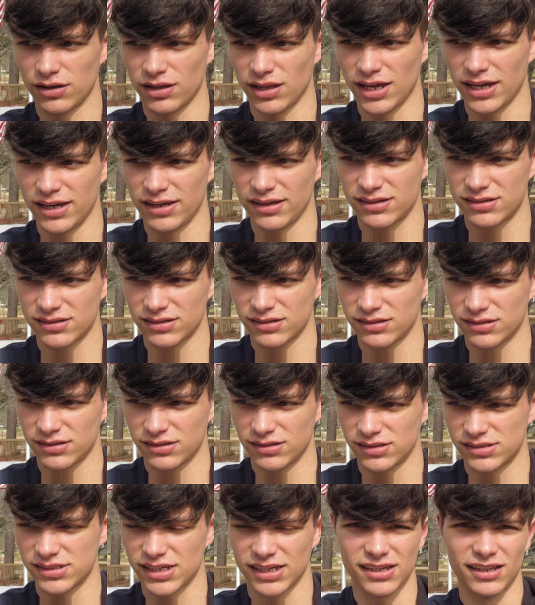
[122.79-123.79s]
like,
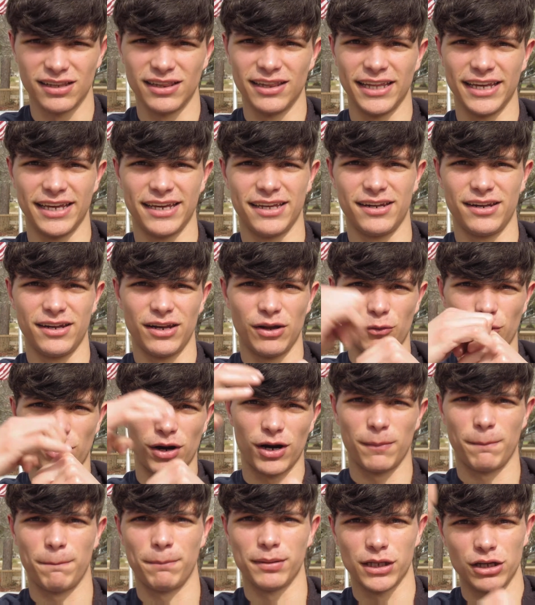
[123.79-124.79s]
it's like a lid and then
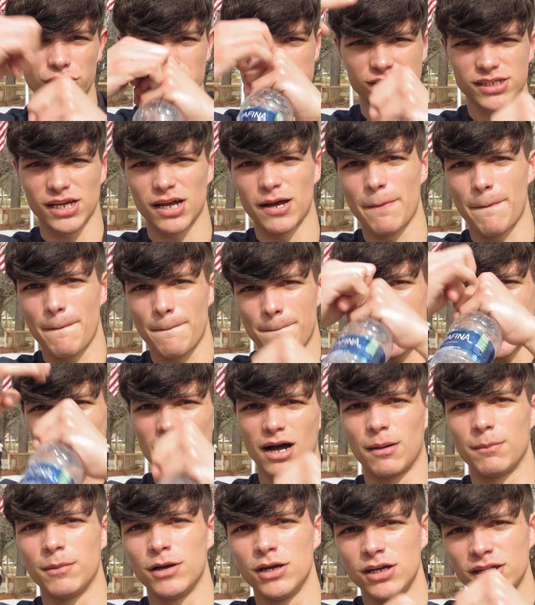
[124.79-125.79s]
where it blows up,
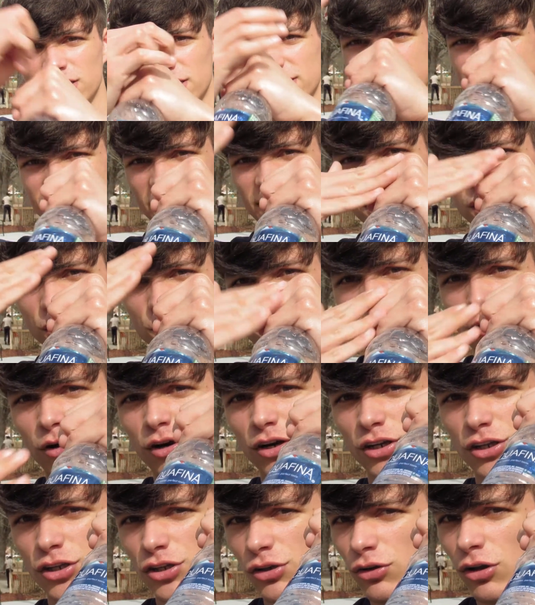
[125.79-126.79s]
pop. Let's say this
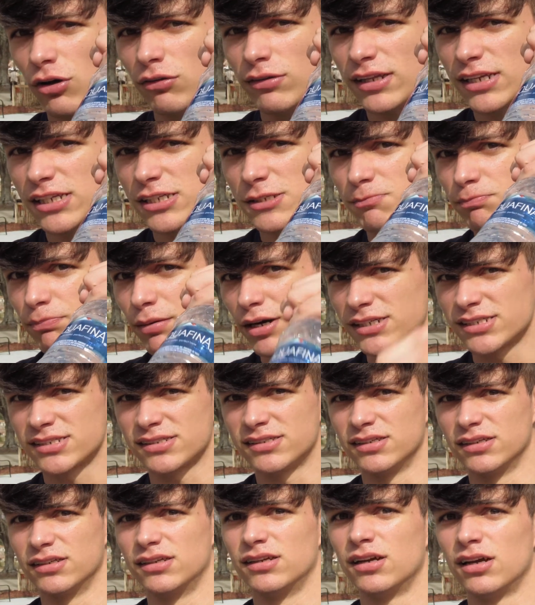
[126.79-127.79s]
part, you know that it's
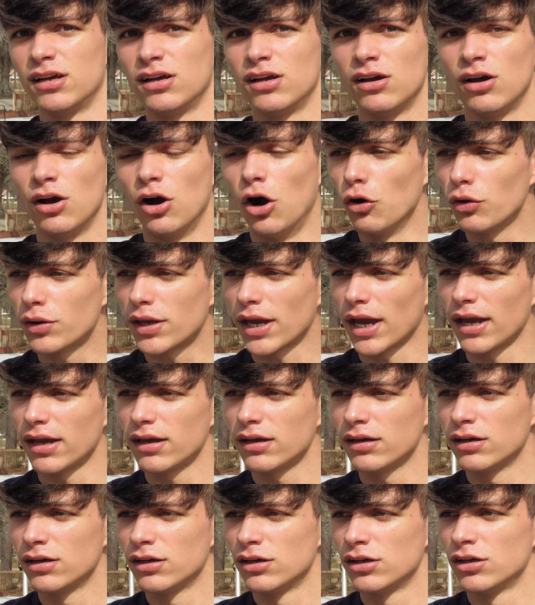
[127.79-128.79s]
busted. Okay,
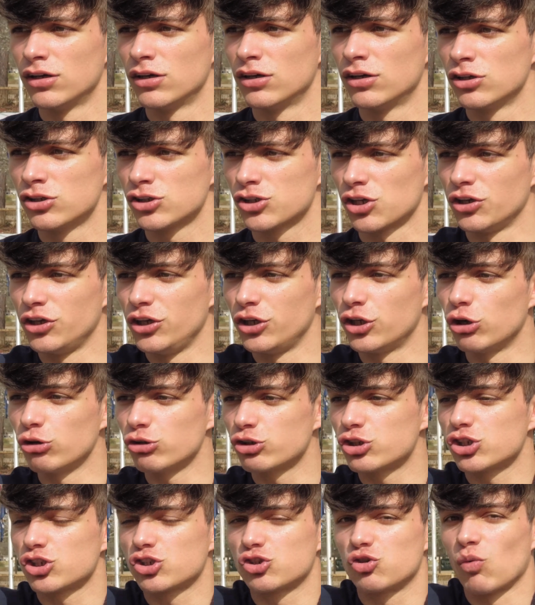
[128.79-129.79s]
so you don't
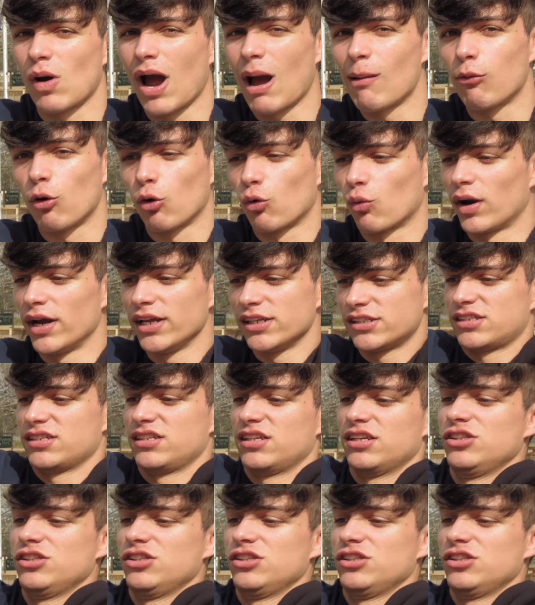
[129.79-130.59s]
just grab a wrench and